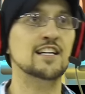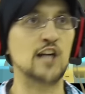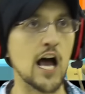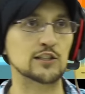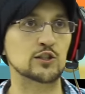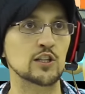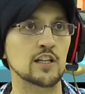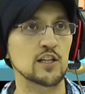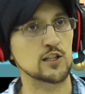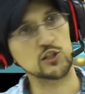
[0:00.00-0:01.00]
Yes!
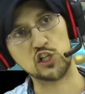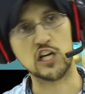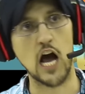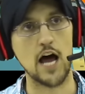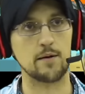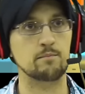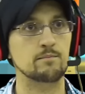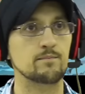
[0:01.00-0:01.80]
She got him.